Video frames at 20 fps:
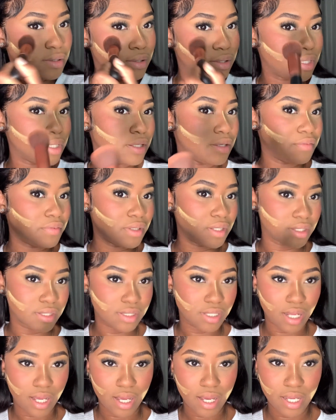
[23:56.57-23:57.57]
even into
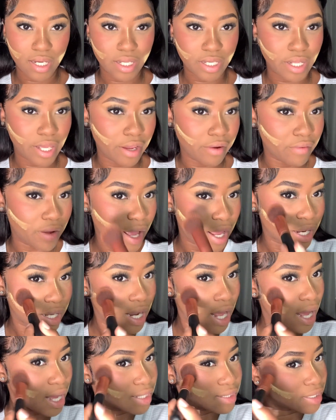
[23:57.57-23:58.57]
that highlighted area. And it
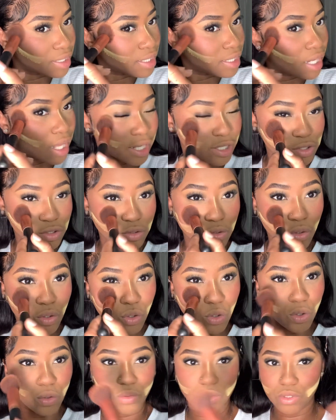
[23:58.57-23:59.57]
has a natural
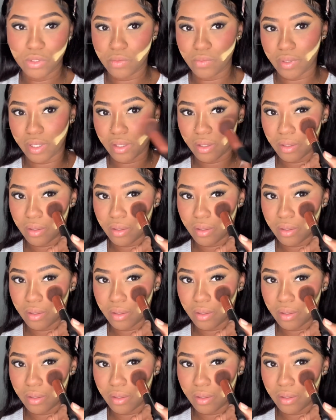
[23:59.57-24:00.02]
glow to it.